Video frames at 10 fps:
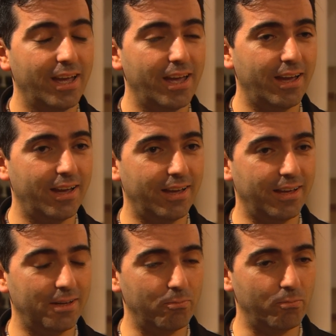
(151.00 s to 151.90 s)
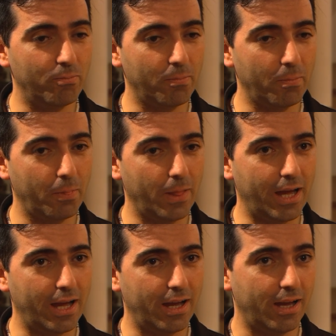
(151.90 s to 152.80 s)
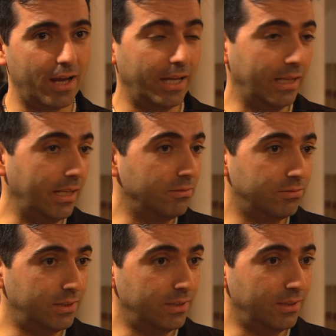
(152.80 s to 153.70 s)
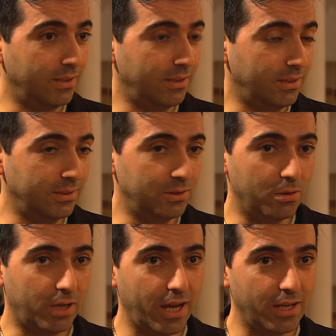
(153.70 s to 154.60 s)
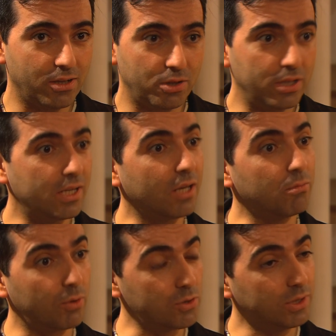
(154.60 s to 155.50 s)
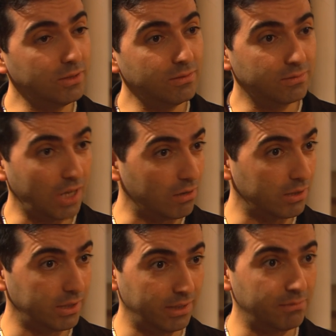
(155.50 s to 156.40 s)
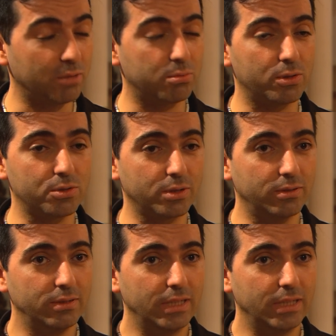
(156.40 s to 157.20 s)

Um, I lived in UK, in Greece and in Portugal, currently living in Portugal.